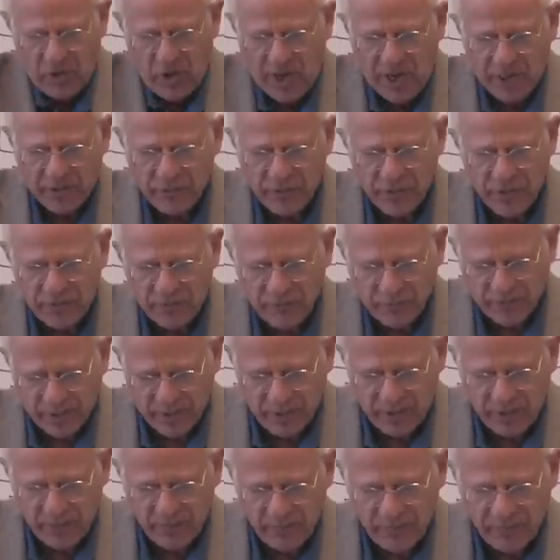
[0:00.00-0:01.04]
concrete
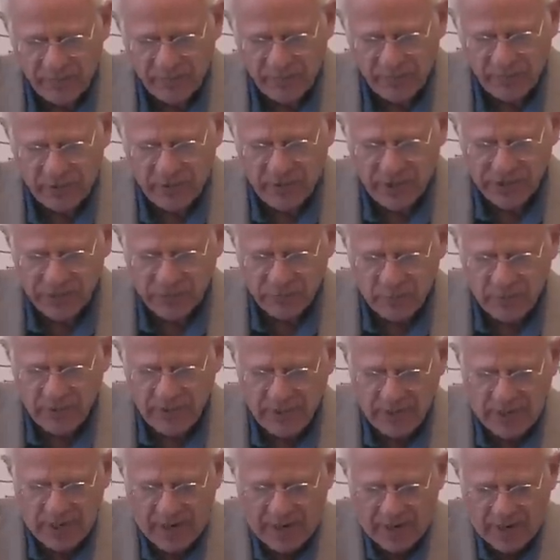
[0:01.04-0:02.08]
real, because
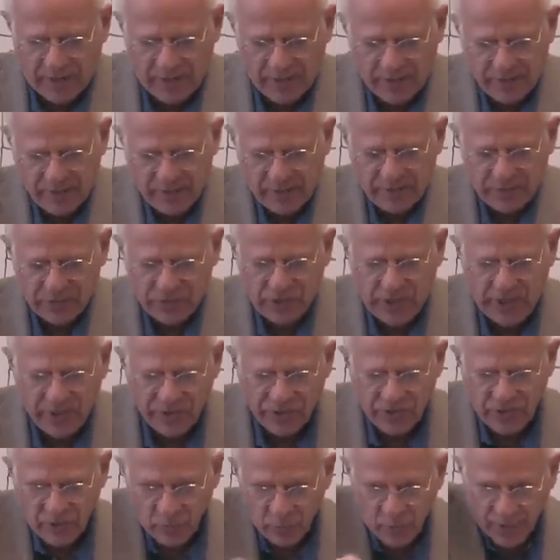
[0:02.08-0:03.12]
we are
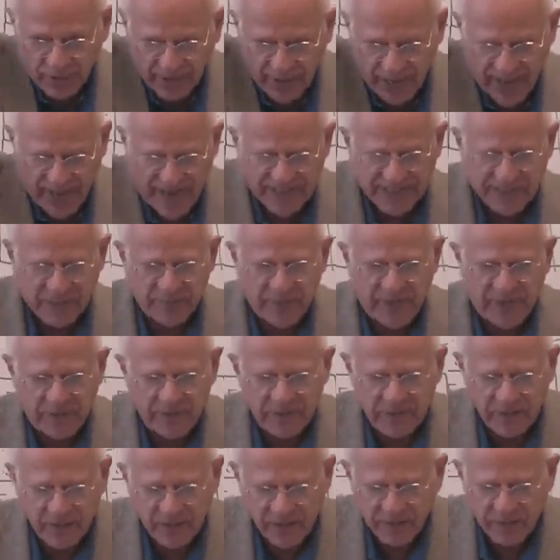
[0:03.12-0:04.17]
changing one
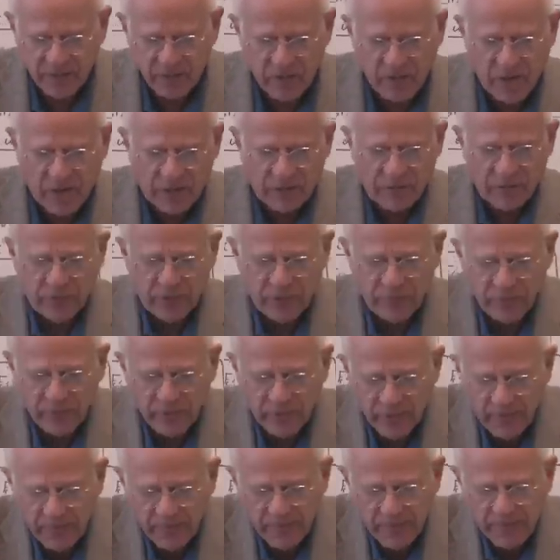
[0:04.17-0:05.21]
aspect in the concrete
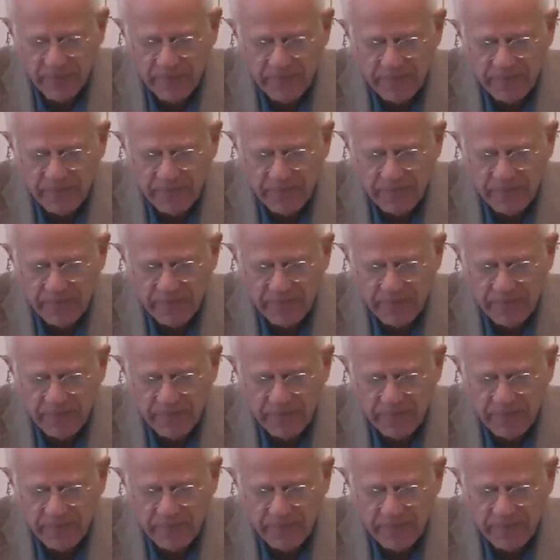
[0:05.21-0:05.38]
real,